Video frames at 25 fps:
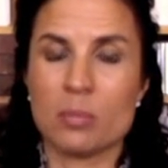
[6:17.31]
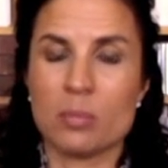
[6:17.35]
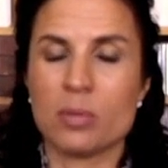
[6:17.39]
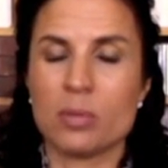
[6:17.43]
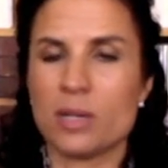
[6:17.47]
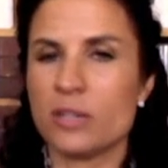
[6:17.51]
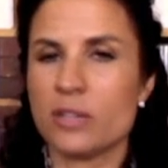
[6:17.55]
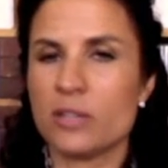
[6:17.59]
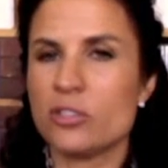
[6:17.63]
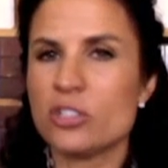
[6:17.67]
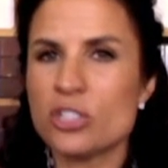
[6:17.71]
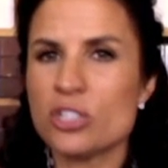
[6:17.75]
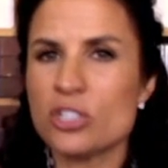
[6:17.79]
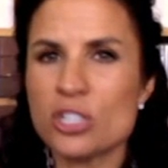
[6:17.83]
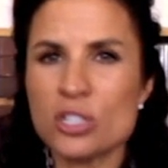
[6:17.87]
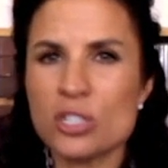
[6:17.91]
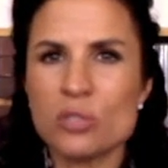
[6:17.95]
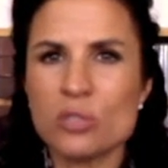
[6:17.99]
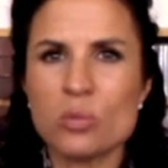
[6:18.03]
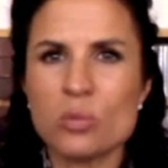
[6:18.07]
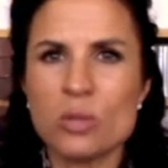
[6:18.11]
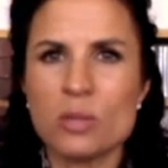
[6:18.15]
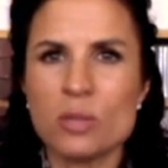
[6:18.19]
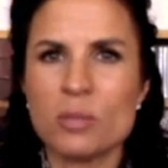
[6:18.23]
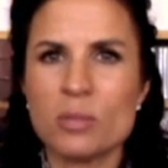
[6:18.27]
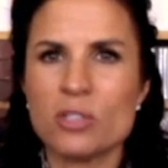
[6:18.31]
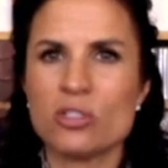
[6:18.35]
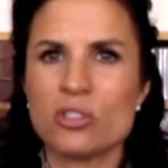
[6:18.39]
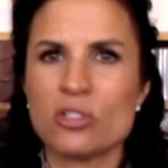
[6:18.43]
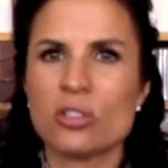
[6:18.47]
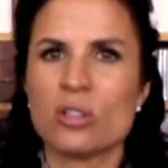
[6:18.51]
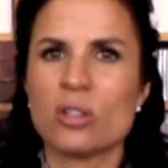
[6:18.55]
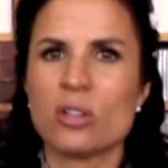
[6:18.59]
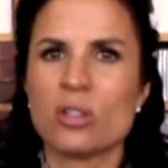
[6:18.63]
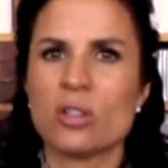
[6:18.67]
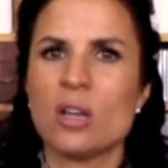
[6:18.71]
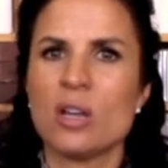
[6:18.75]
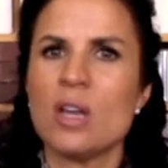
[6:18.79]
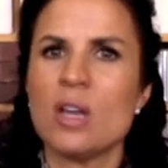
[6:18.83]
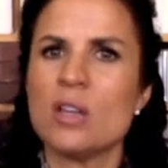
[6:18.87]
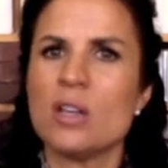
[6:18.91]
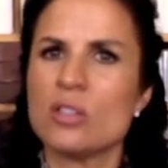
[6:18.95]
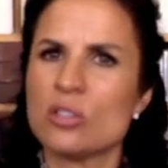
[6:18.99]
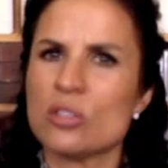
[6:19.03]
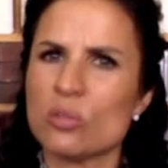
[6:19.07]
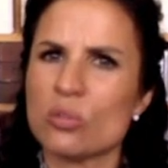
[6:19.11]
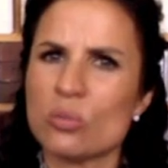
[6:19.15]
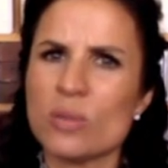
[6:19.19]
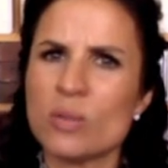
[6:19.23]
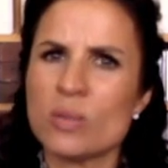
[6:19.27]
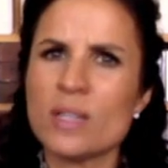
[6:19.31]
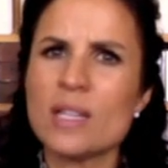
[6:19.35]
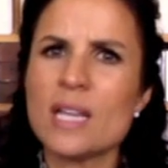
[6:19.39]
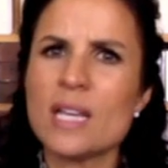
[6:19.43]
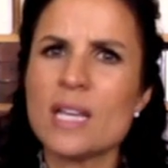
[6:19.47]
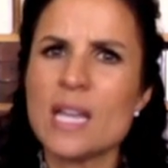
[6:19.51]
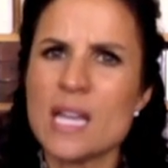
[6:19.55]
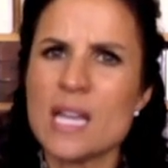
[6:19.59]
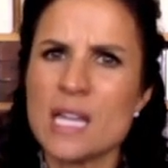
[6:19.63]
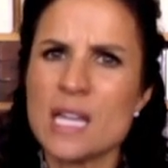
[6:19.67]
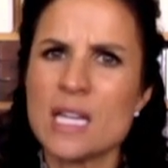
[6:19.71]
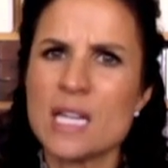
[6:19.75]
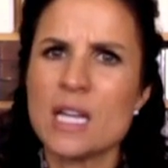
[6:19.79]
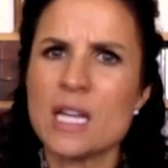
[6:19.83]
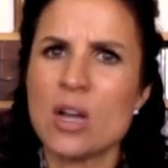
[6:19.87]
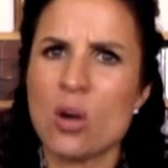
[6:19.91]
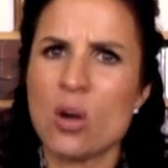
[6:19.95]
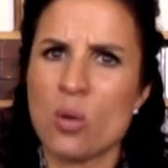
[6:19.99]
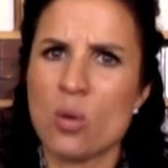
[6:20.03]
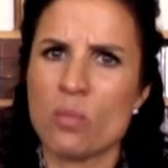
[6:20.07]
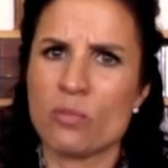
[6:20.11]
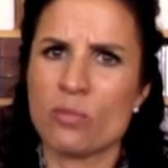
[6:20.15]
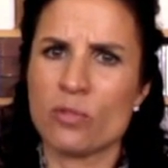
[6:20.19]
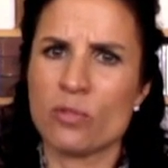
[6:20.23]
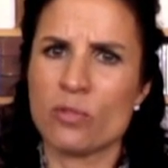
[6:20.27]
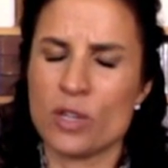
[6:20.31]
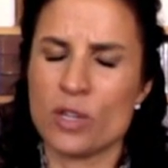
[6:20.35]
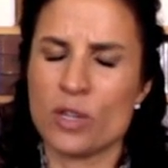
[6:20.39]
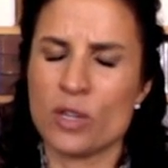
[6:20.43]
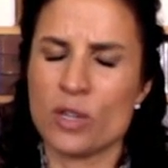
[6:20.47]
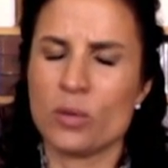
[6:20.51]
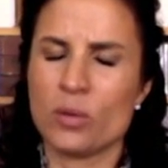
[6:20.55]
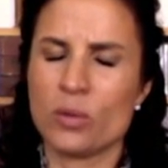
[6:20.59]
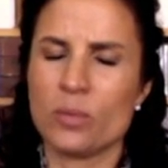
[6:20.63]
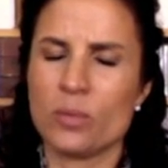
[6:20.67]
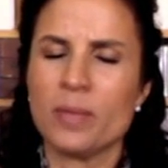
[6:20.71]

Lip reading: but I just want to be sure to really hit it home for you,